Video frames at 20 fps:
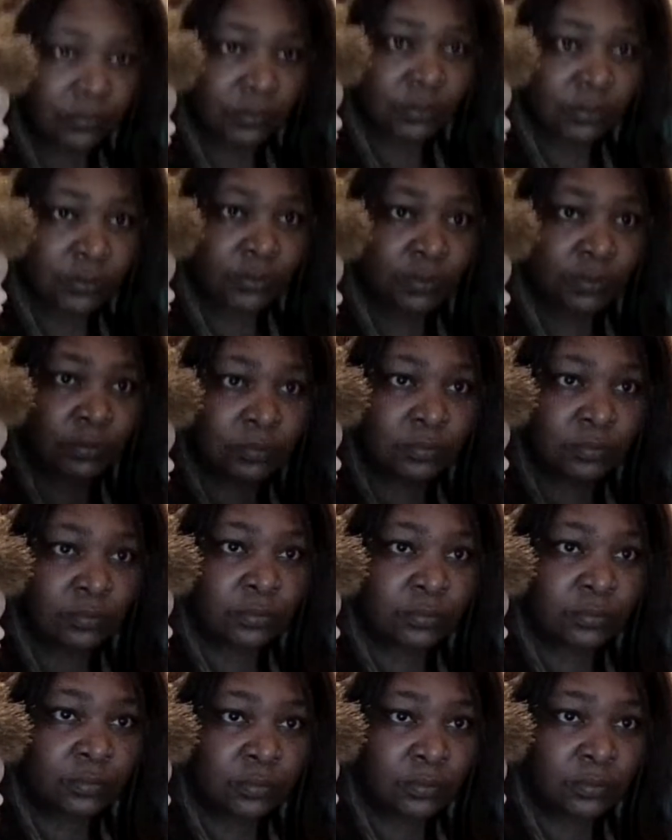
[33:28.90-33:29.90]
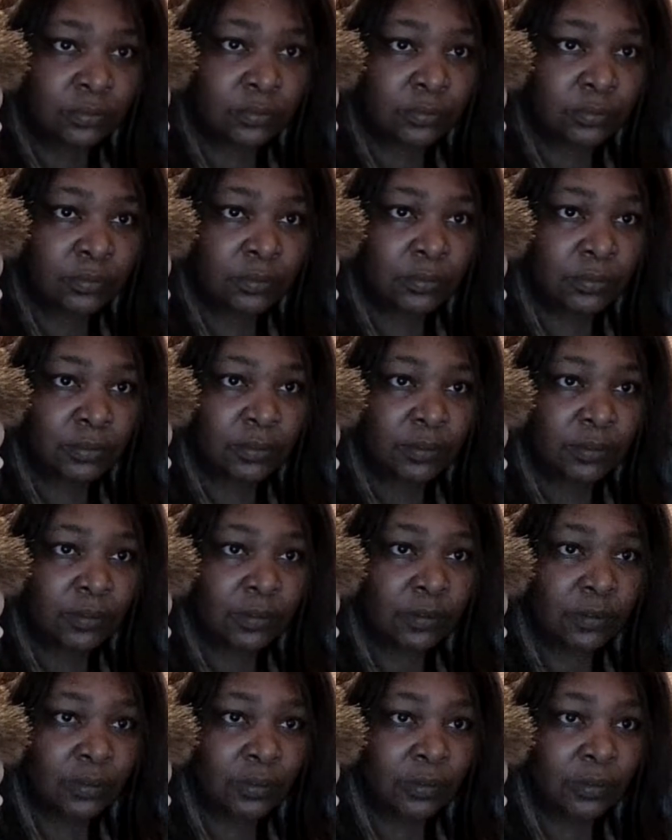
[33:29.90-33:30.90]
shoot!
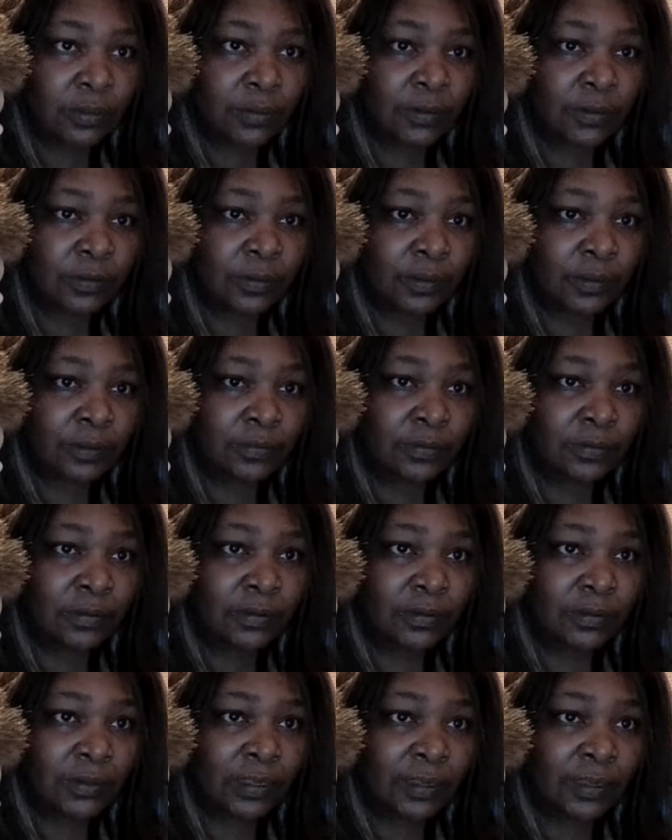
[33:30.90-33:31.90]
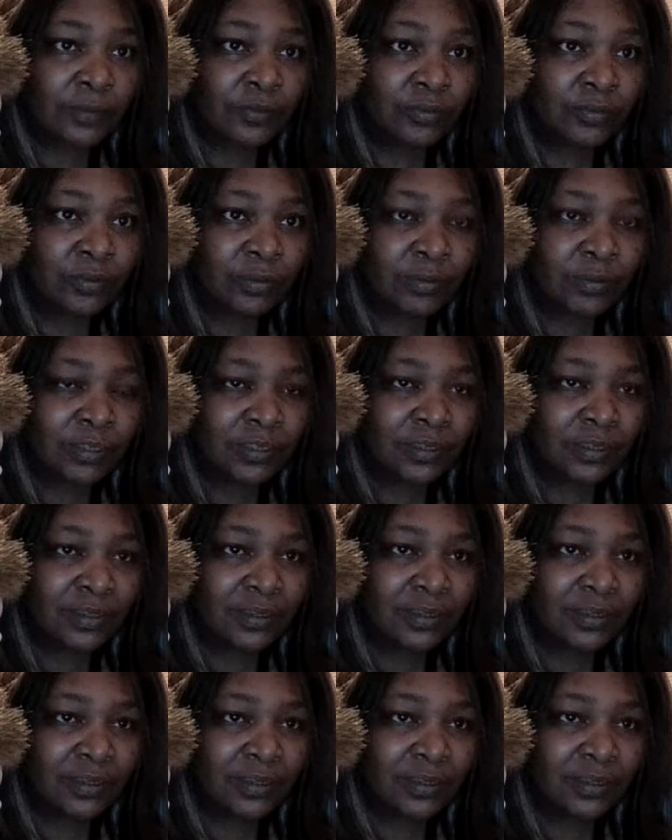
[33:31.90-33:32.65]
I think I'm still live streaming.